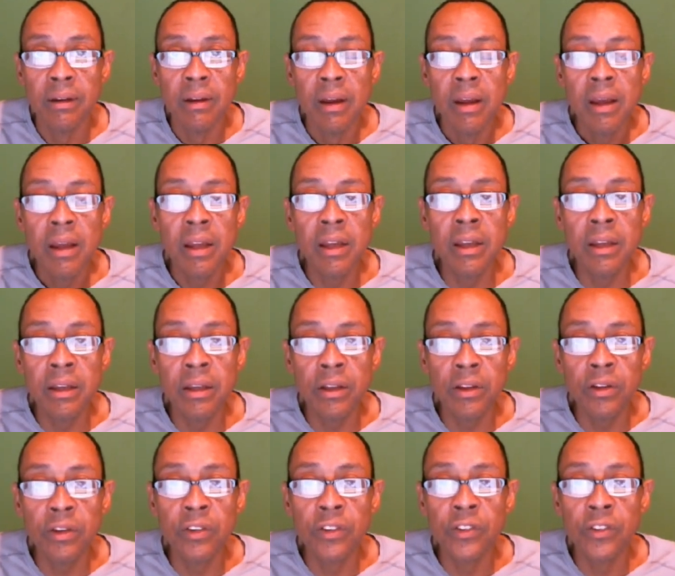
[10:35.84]

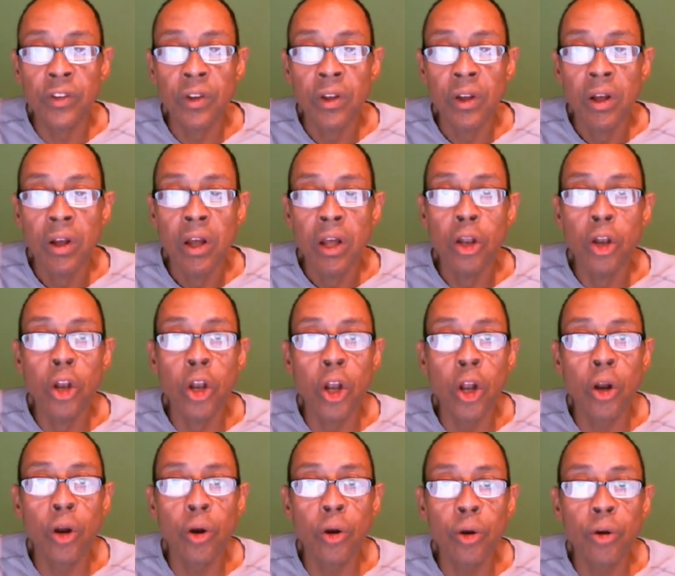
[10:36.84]
is
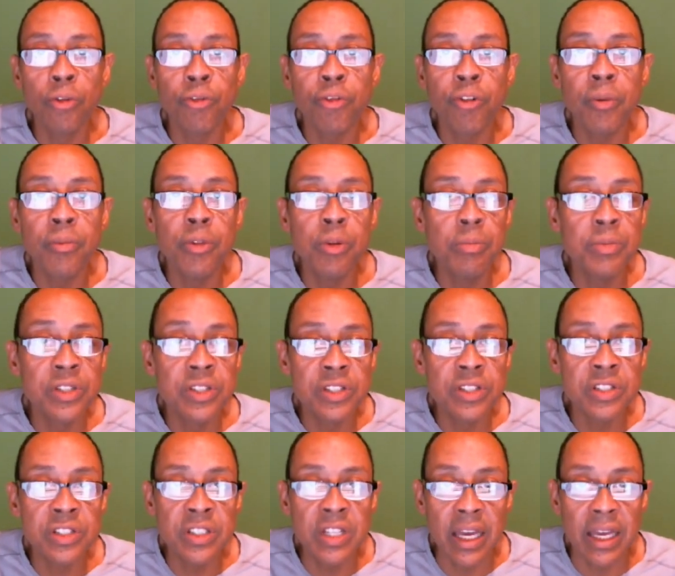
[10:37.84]
learn from the
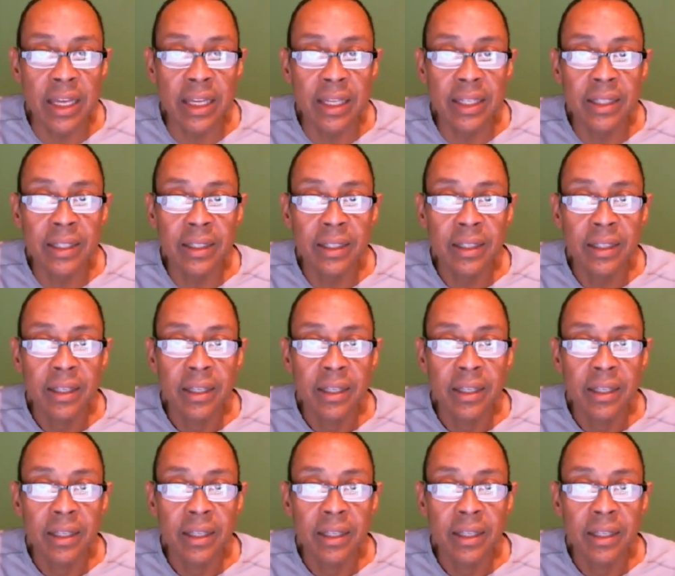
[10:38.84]
mistake.